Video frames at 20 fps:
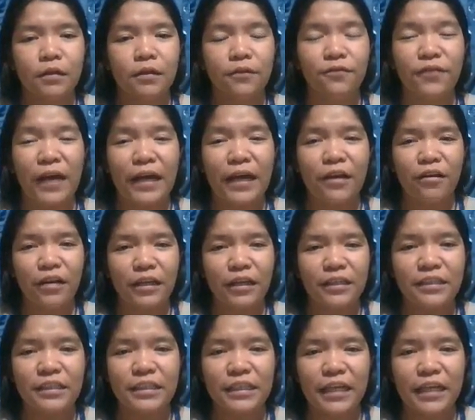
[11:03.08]

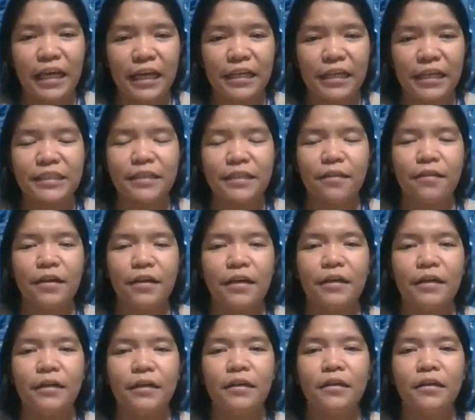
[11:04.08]
violence against
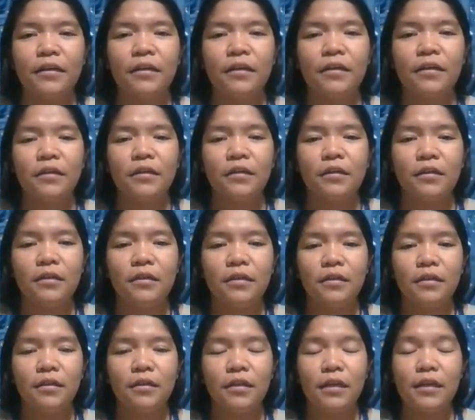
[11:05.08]
the
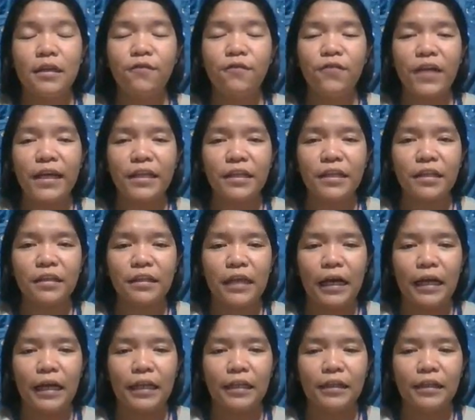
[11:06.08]
inflated
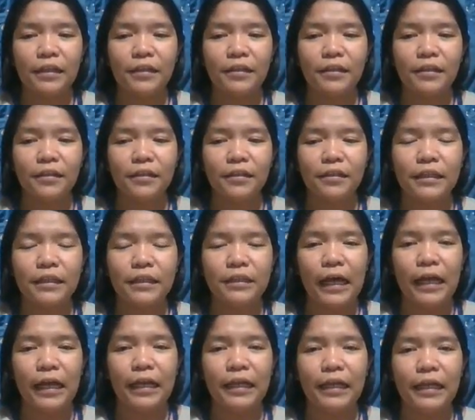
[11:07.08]
doll. The
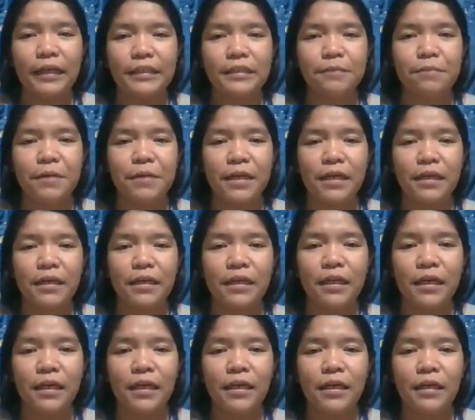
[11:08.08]
doll has been
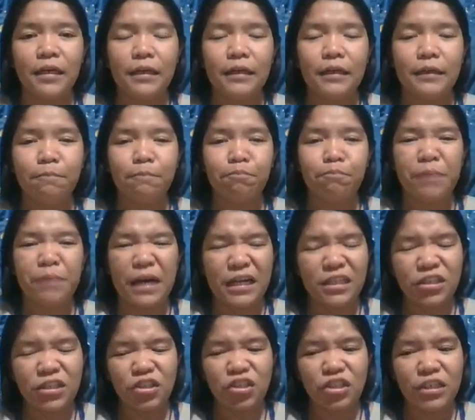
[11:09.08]

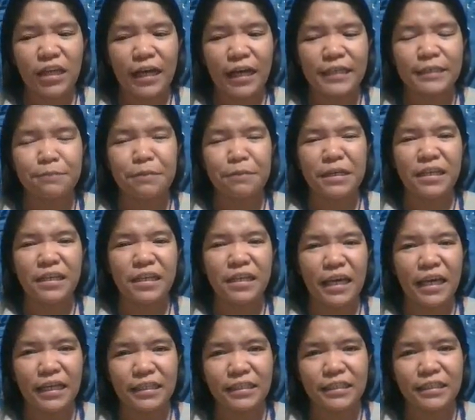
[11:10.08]
punched, has been
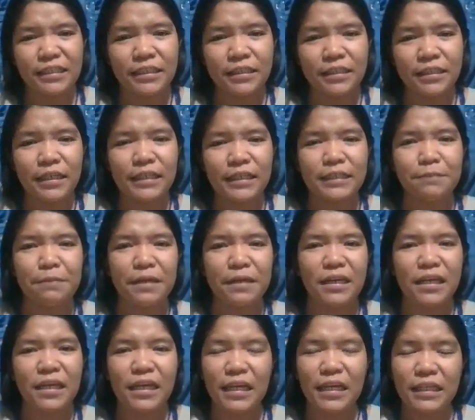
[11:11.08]
kicked, has
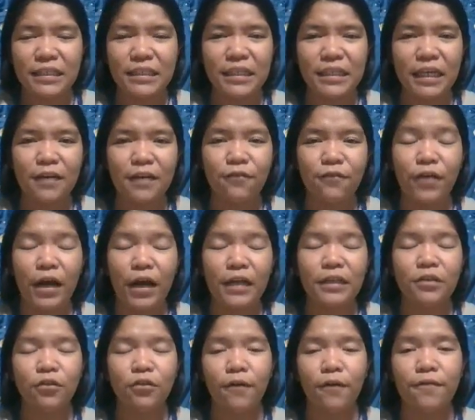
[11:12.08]
been hit in
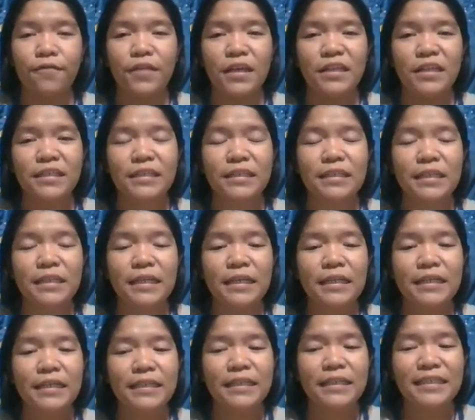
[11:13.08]
front of these
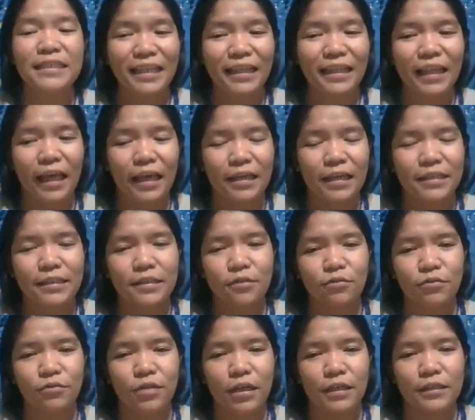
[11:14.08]
Set A
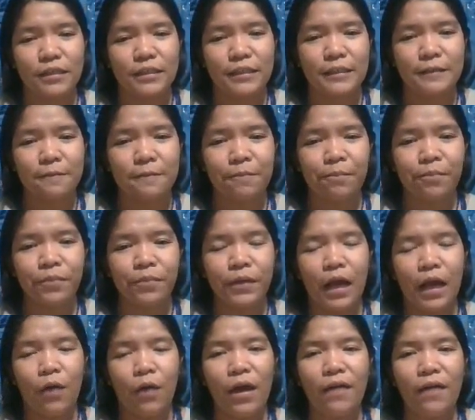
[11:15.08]
students.
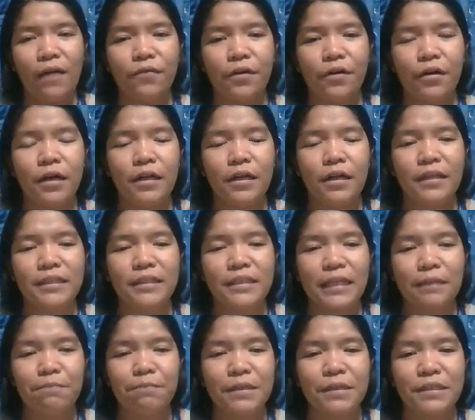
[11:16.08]
However, the
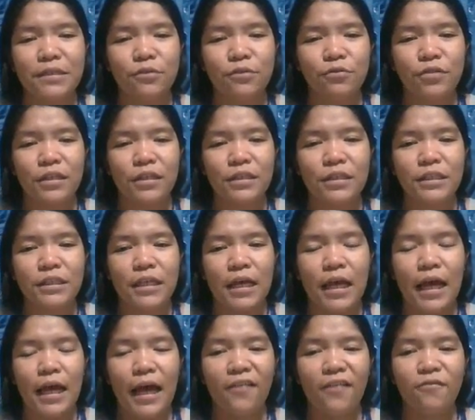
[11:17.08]
Set B students
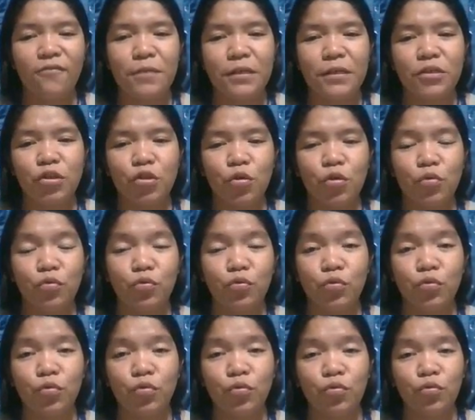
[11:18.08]
have been
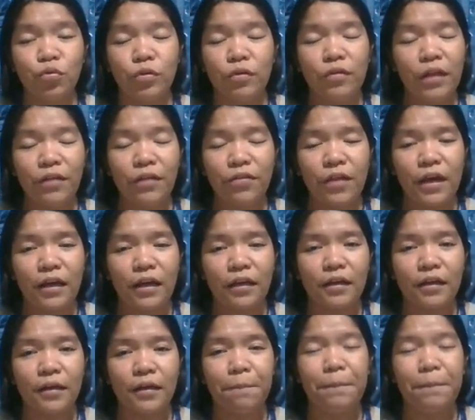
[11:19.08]
shown
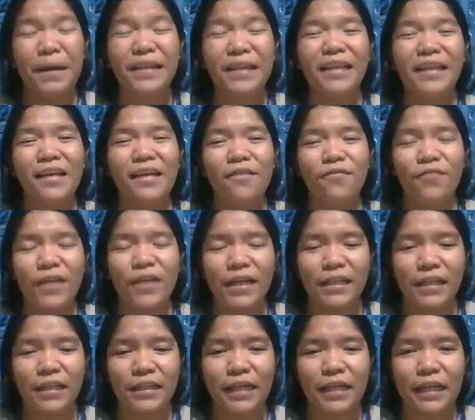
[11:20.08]
nothing but the
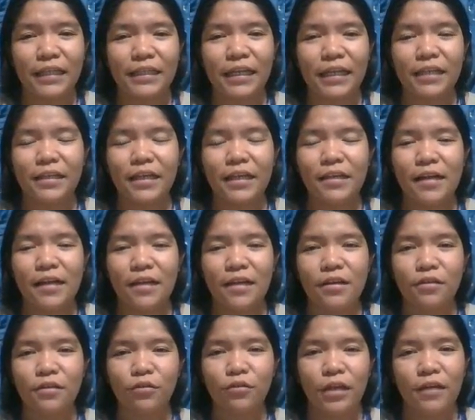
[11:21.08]
inflated doll. They did
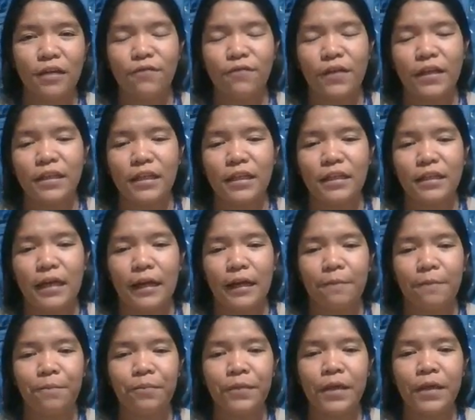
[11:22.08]
nothing to the inflated
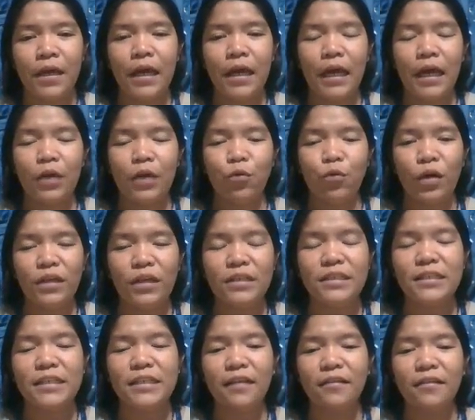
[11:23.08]
doll. And when
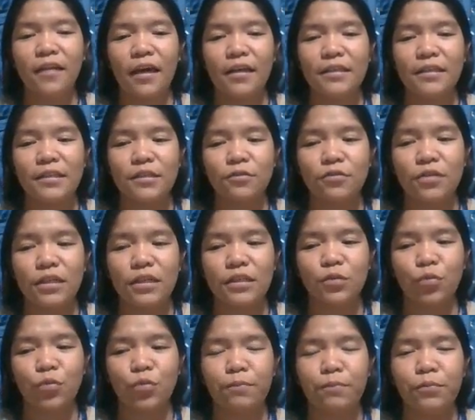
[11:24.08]
Set A
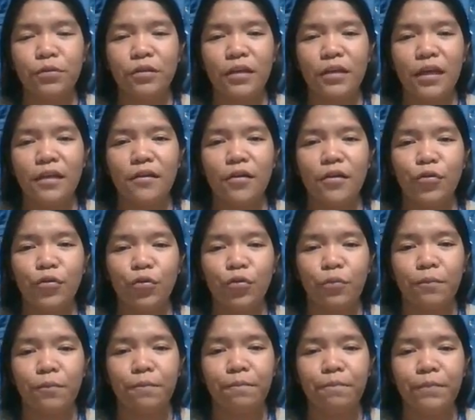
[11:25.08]
students were put in a
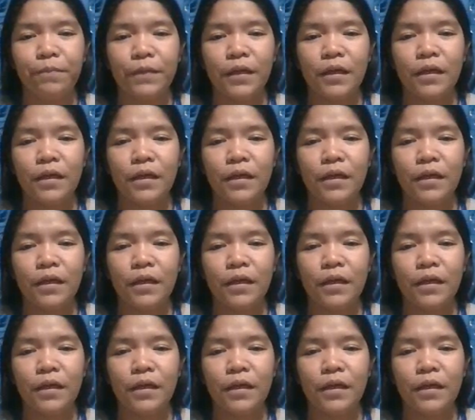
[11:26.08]
room,